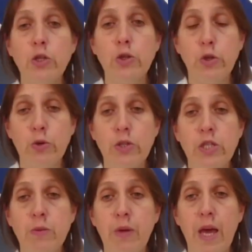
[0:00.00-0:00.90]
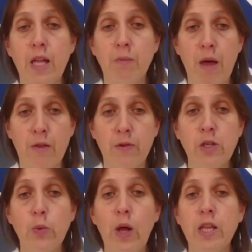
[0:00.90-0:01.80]
to use TBL
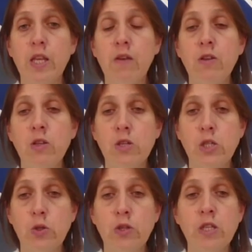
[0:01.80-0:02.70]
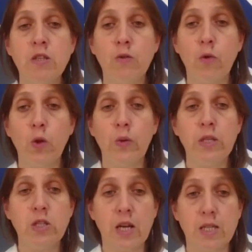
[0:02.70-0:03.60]
method while giving your students the
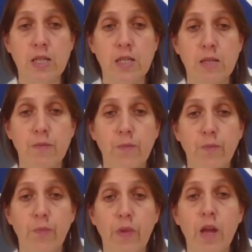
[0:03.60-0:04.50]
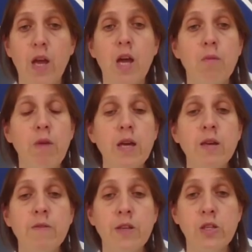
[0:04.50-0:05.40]
following tasks. Make
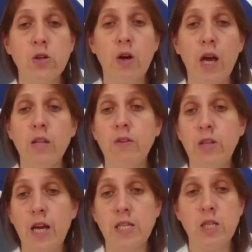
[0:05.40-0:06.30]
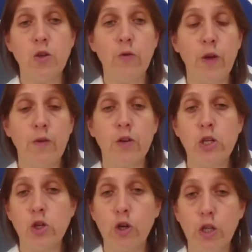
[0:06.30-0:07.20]
a video advertising your
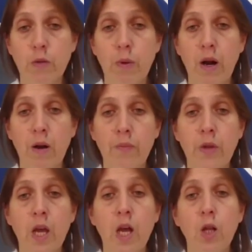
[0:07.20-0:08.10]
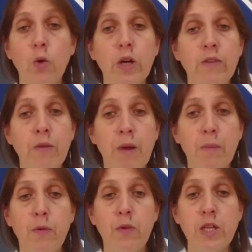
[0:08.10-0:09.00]
favorite chocolate bar. Look at a
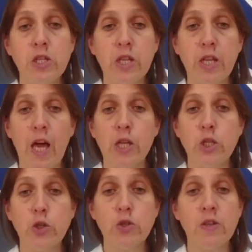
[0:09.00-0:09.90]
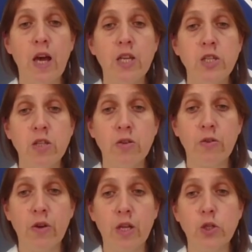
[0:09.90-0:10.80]
map of Italy and choose the
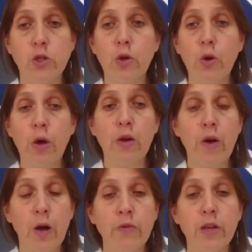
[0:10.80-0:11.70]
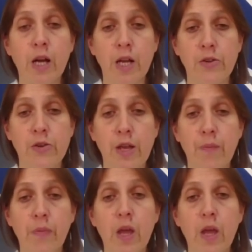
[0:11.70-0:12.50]
itinerary to go around the country.